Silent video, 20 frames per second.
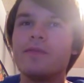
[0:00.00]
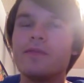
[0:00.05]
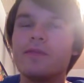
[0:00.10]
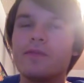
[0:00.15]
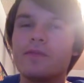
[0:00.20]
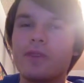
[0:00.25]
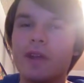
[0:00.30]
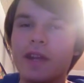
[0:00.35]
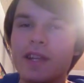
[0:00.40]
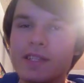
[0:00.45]

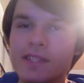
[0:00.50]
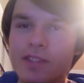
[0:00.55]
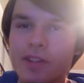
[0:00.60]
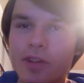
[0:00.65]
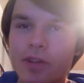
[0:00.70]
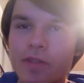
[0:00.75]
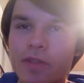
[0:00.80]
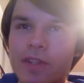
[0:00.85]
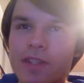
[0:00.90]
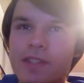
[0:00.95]
Freddie's
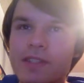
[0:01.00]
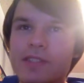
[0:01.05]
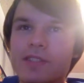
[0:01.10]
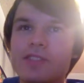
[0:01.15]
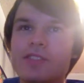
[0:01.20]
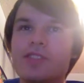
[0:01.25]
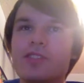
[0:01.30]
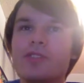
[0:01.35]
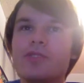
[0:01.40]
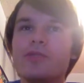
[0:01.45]
nervous?
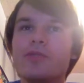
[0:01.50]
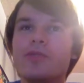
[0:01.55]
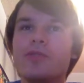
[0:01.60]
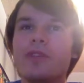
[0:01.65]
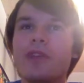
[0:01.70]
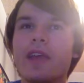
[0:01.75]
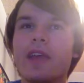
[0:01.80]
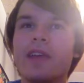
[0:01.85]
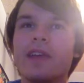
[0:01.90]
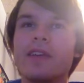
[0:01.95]
Do you
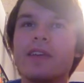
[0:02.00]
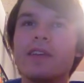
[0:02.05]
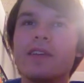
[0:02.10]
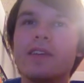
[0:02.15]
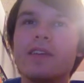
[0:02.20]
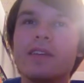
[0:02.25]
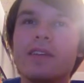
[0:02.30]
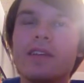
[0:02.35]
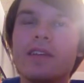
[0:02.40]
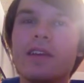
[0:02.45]
think
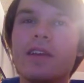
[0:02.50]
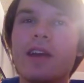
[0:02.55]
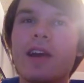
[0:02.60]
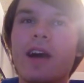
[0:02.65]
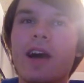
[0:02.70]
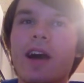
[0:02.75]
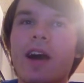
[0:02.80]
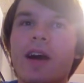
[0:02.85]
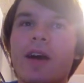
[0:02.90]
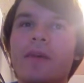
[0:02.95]

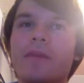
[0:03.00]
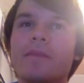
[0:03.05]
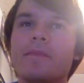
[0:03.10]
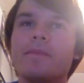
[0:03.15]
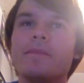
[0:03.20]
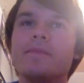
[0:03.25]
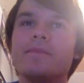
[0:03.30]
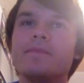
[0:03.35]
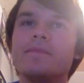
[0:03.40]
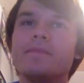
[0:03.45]

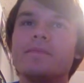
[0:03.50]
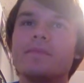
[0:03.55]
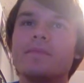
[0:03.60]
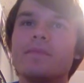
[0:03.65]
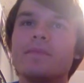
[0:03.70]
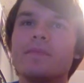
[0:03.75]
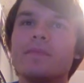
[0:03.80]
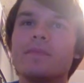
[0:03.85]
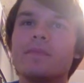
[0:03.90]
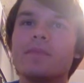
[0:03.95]

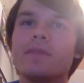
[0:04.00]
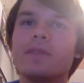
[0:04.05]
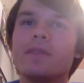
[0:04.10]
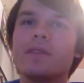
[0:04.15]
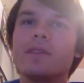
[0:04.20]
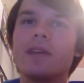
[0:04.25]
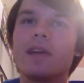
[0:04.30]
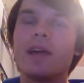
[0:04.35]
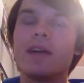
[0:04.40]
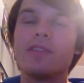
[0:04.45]

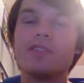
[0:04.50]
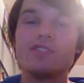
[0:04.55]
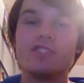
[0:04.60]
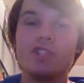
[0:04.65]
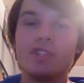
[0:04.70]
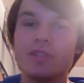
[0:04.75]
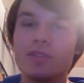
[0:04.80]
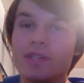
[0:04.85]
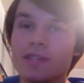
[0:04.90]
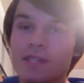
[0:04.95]

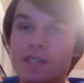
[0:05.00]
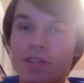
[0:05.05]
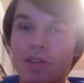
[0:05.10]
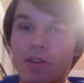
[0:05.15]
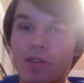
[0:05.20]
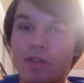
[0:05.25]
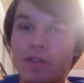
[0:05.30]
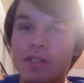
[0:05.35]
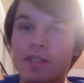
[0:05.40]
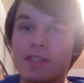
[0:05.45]
Algieri's
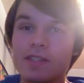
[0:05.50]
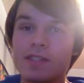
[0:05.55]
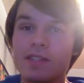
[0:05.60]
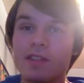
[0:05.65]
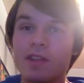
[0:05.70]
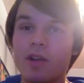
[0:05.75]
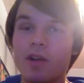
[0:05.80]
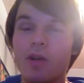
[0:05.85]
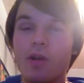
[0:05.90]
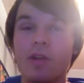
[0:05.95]
nervous?
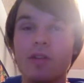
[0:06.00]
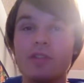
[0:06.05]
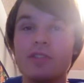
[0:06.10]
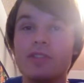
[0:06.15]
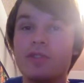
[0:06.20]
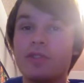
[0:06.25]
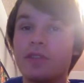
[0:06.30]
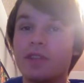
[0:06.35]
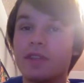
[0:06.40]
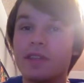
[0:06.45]
Or
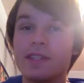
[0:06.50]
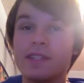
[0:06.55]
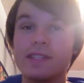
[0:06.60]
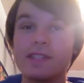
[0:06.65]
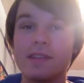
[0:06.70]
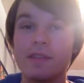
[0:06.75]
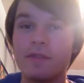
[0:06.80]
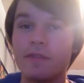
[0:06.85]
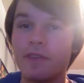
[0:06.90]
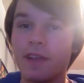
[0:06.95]
do you think this
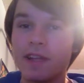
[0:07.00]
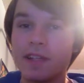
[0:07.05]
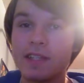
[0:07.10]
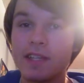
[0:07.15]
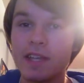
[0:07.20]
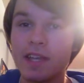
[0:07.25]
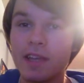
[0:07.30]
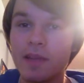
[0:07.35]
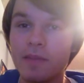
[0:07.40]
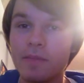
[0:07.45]
is
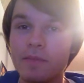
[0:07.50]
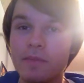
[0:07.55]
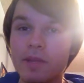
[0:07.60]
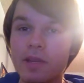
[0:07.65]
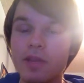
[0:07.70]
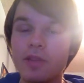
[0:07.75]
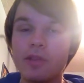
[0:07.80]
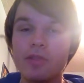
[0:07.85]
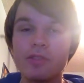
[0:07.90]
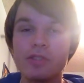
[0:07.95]
affecting him,
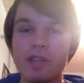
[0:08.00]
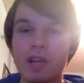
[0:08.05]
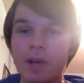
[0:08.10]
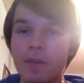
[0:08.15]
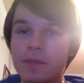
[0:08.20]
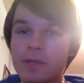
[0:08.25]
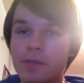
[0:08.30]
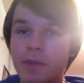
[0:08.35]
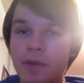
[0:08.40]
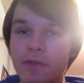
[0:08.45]
those
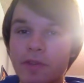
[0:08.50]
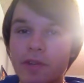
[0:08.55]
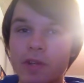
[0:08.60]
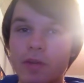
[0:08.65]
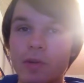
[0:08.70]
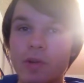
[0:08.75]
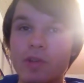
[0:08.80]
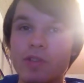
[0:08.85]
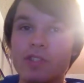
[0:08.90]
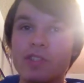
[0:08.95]
comments by Freddie
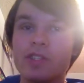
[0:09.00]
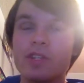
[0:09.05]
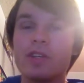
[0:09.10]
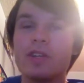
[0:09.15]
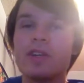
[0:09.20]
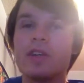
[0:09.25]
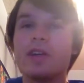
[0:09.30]
Roach?